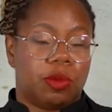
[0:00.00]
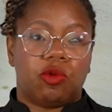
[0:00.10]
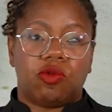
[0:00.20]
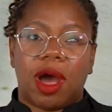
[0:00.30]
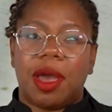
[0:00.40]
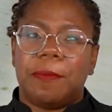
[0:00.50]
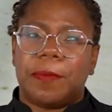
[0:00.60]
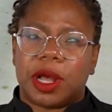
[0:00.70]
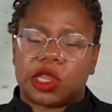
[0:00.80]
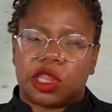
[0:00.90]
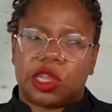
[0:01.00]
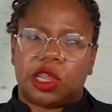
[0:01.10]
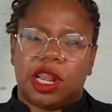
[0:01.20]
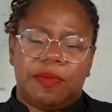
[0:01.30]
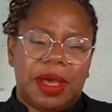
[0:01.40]
crime busters.
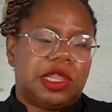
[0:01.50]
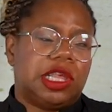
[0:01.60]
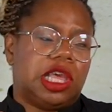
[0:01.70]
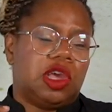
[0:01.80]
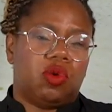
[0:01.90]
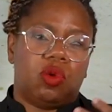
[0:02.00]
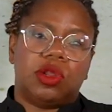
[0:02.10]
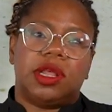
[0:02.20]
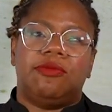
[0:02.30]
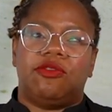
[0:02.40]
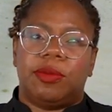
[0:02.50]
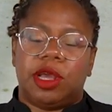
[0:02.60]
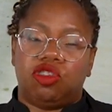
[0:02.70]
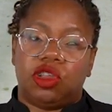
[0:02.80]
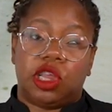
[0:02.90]
So they basically cause
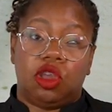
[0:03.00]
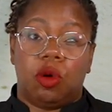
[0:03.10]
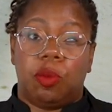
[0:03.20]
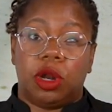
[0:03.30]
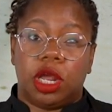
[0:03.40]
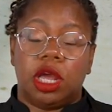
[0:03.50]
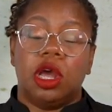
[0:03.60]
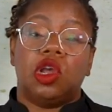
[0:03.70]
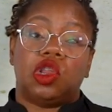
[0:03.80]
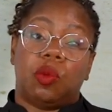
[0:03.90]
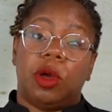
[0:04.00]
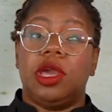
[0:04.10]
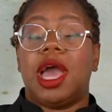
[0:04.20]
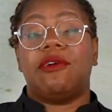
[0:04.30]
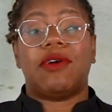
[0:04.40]
inflammations in your body. So when
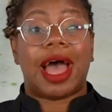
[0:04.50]
you have